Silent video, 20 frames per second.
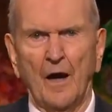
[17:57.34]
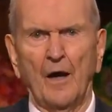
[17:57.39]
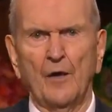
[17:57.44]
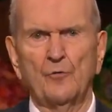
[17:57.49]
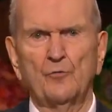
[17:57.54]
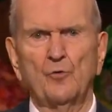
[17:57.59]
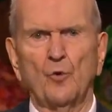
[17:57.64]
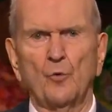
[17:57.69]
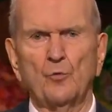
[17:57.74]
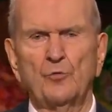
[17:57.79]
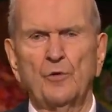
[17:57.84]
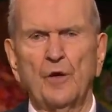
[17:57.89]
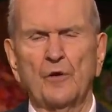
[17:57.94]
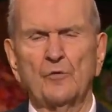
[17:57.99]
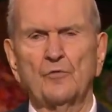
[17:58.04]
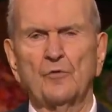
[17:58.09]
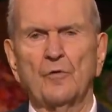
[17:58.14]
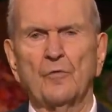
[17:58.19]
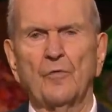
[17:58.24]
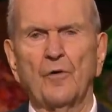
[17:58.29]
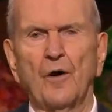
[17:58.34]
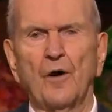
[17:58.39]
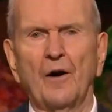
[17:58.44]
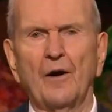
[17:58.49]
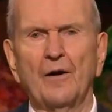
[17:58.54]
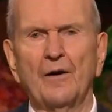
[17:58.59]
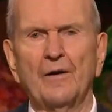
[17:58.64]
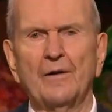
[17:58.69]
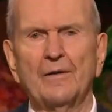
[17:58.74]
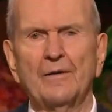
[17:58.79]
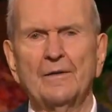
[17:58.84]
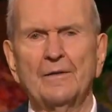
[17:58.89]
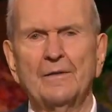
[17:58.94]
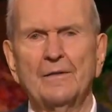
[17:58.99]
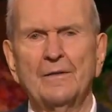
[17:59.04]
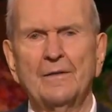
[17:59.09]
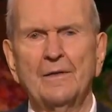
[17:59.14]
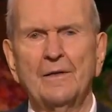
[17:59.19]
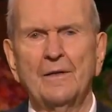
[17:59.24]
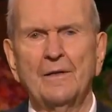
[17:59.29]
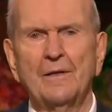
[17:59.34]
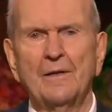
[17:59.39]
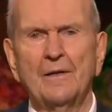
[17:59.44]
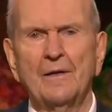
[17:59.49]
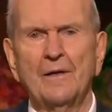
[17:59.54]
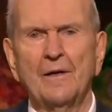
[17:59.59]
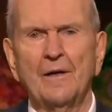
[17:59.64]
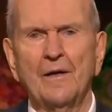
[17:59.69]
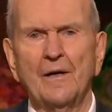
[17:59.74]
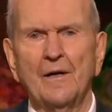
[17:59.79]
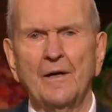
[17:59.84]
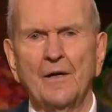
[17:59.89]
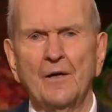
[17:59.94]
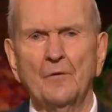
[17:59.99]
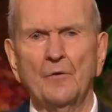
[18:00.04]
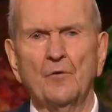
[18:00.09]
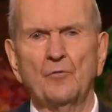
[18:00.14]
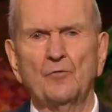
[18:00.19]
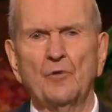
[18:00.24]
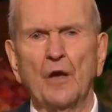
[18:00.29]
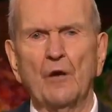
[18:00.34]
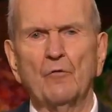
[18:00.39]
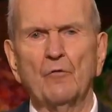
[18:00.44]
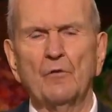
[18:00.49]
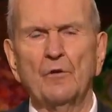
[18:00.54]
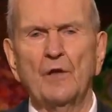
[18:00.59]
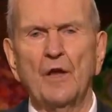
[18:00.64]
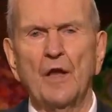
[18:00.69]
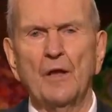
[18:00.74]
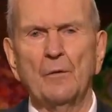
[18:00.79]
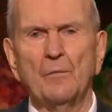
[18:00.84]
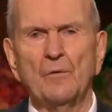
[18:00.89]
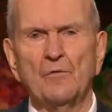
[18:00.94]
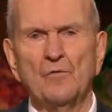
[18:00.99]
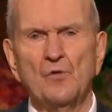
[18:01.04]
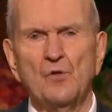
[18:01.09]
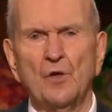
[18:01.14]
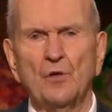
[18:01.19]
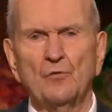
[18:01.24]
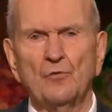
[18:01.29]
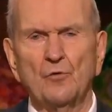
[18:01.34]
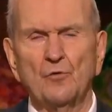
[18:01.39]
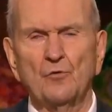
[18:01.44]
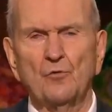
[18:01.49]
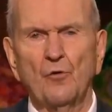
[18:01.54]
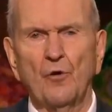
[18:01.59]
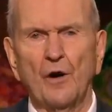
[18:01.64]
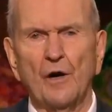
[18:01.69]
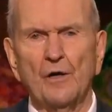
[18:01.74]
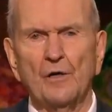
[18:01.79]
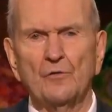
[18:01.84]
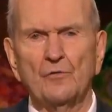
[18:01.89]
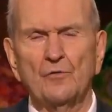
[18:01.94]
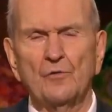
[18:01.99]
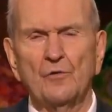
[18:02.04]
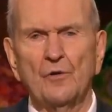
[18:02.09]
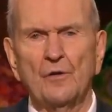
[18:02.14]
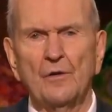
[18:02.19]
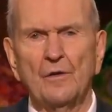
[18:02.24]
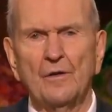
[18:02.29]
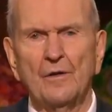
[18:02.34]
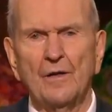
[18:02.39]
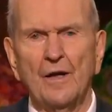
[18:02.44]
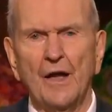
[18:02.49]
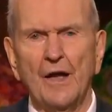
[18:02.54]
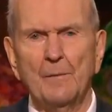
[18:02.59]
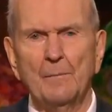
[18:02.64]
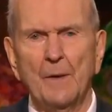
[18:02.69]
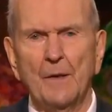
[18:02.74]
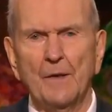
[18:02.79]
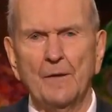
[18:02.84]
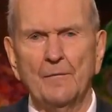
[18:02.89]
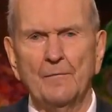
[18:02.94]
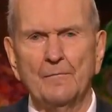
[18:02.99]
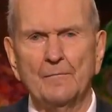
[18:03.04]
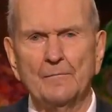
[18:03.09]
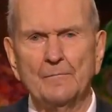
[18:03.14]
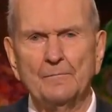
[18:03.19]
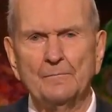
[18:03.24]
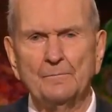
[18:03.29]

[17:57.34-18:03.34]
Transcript: I so testify in the sacred name of Jesus Christ. Amen.